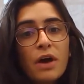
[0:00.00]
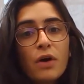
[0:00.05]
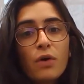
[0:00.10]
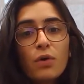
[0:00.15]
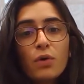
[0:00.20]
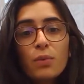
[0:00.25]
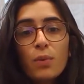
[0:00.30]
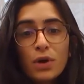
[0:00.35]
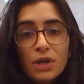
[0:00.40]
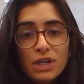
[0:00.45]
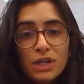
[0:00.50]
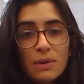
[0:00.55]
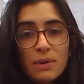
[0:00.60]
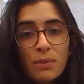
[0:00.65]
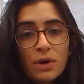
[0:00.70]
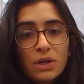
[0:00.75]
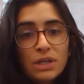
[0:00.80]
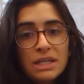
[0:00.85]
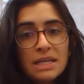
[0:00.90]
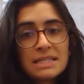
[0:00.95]
or 1 year,
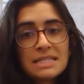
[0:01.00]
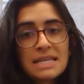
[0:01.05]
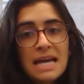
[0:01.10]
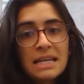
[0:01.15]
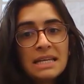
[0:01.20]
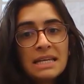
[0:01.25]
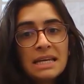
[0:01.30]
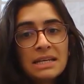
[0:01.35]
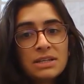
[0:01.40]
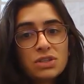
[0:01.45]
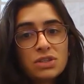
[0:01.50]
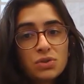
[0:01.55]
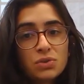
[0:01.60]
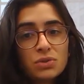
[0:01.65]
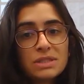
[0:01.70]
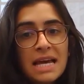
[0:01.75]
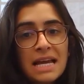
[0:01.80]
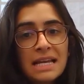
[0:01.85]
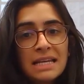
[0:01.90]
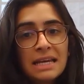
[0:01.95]
1 year, 10 year,
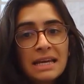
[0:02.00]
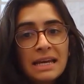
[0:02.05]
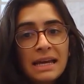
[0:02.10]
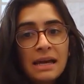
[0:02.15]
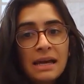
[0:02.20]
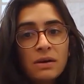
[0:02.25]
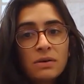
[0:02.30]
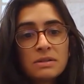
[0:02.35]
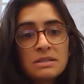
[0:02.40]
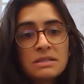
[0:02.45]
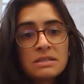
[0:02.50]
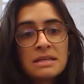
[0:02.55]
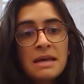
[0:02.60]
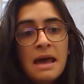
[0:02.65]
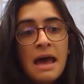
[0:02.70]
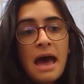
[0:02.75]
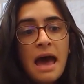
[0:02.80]
short 10 year gilts,